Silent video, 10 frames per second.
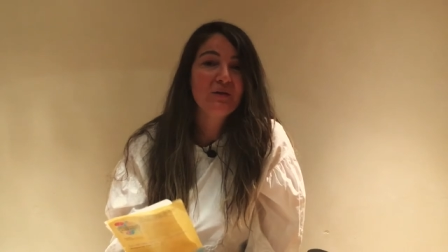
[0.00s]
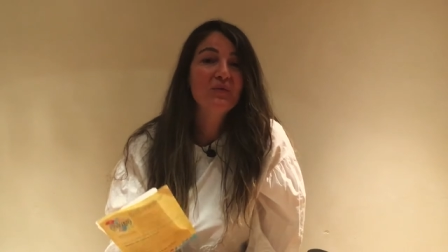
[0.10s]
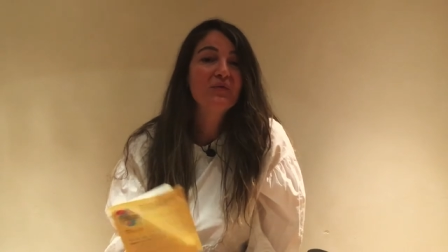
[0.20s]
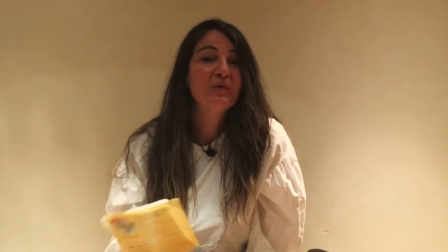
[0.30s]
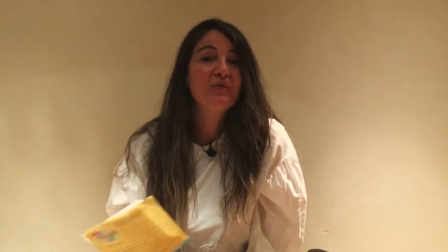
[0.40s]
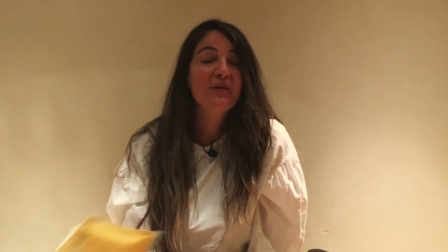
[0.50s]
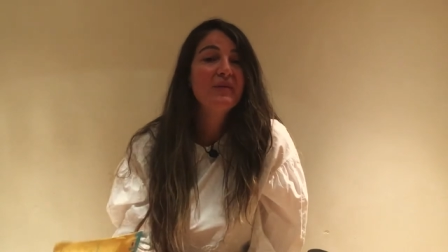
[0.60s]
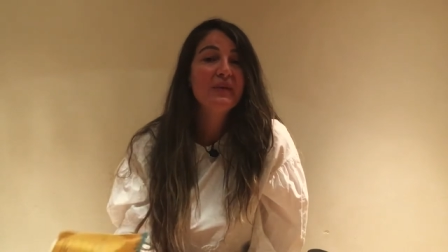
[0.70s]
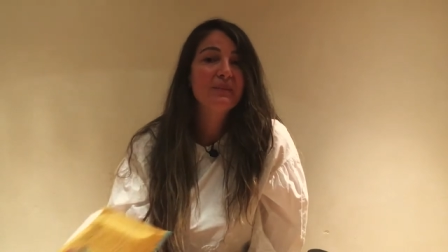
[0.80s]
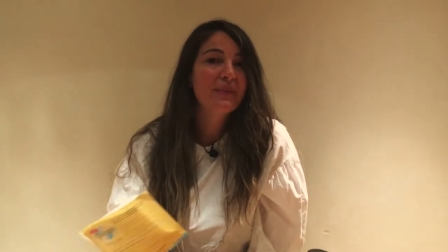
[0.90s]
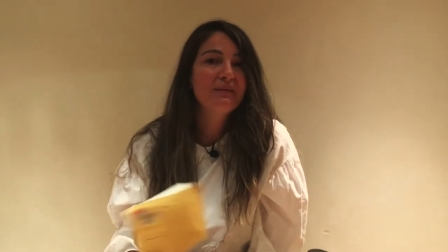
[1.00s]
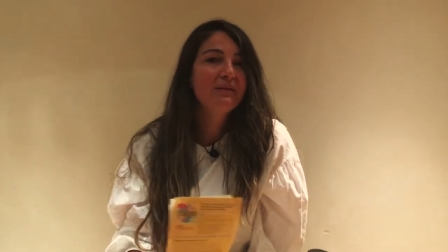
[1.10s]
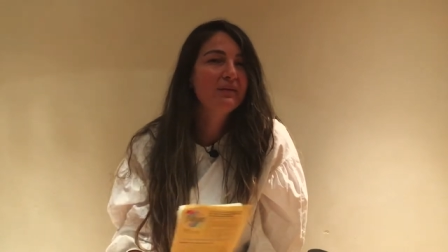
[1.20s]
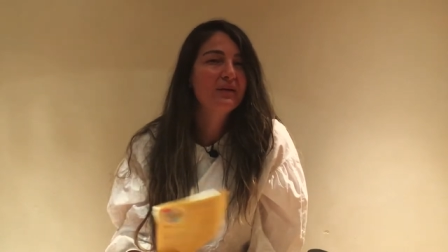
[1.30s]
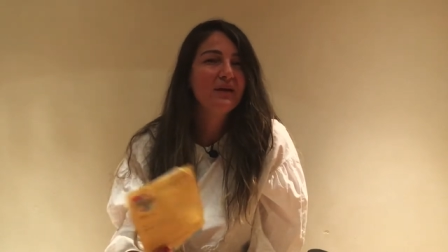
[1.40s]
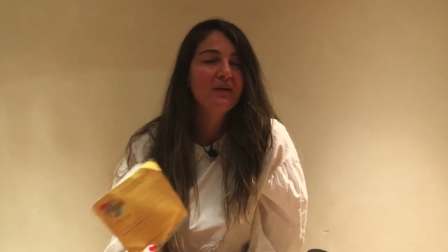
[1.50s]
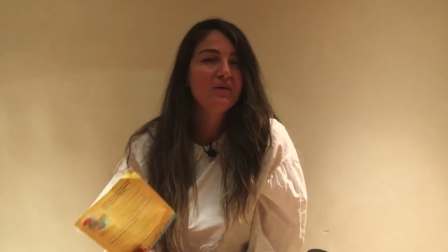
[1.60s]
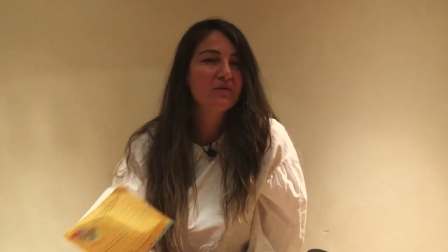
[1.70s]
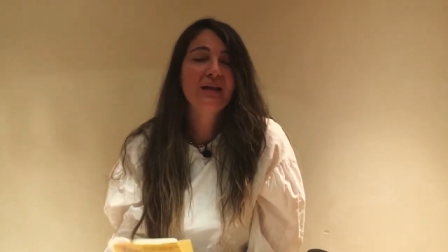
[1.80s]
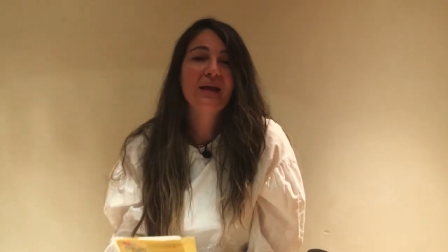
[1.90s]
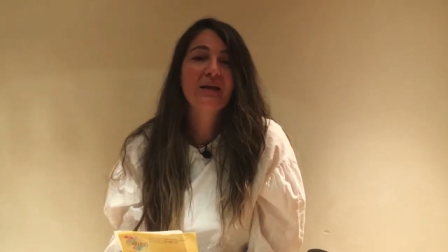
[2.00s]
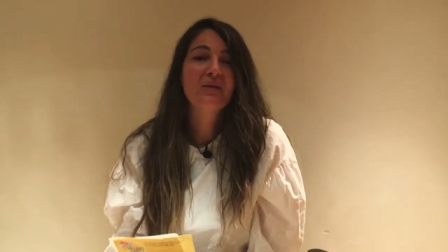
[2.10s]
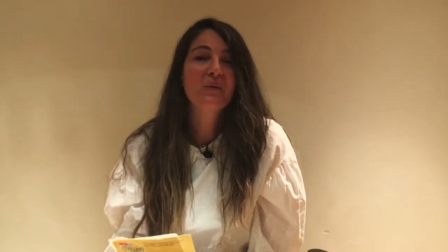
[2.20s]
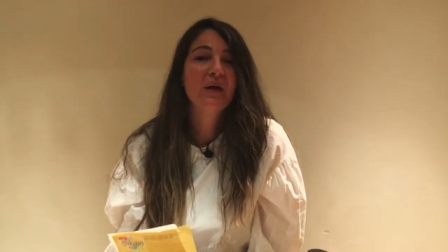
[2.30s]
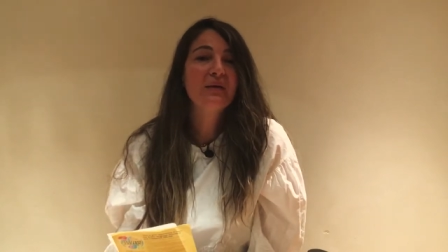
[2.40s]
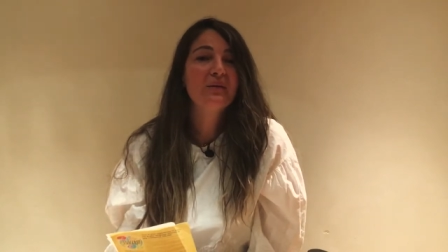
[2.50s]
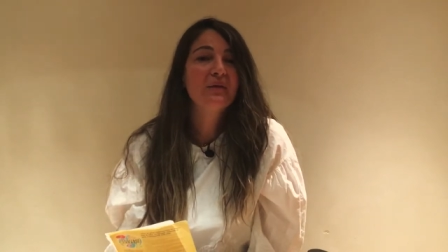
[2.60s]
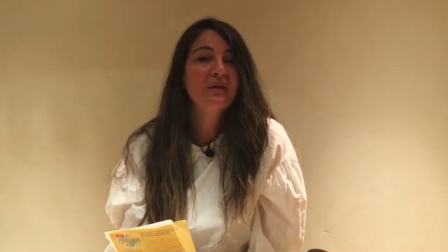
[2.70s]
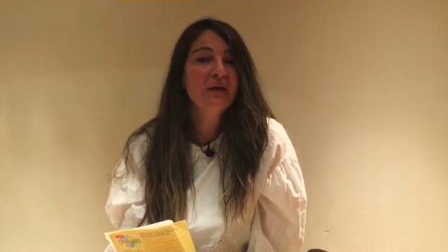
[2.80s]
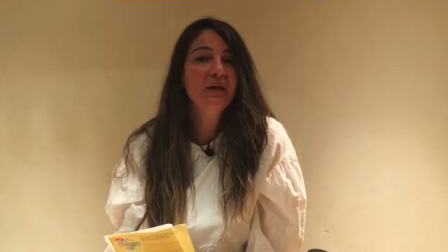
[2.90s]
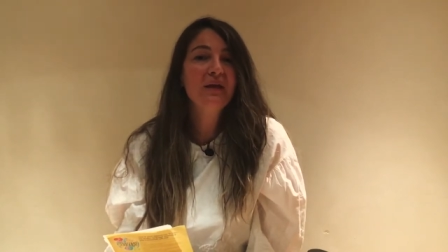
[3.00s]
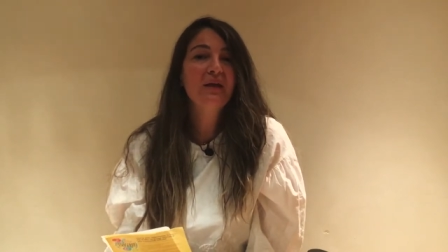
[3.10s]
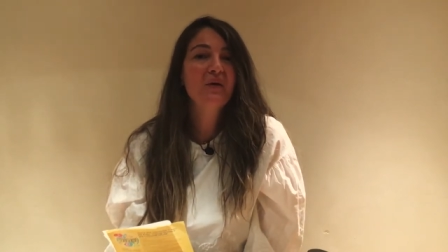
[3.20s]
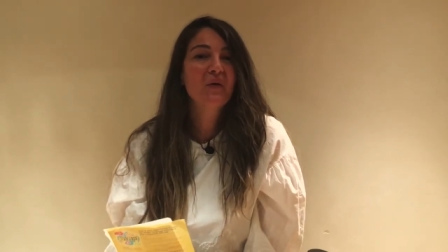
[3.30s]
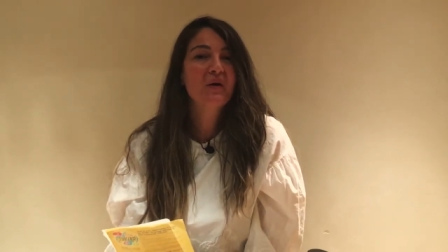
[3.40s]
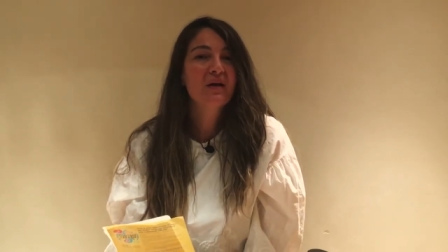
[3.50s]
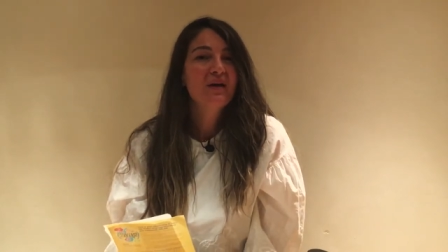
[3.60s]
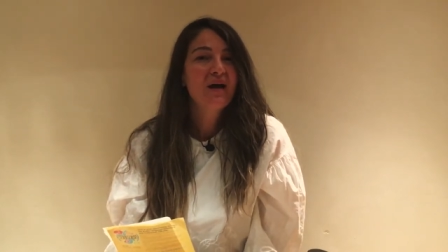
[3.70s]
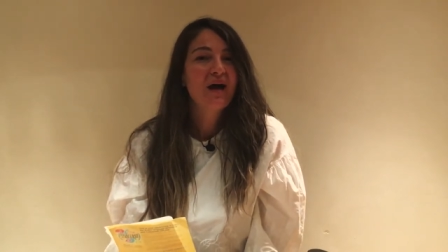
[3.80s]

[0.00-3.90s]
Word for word: like you fulfill me mentally i like the way you think or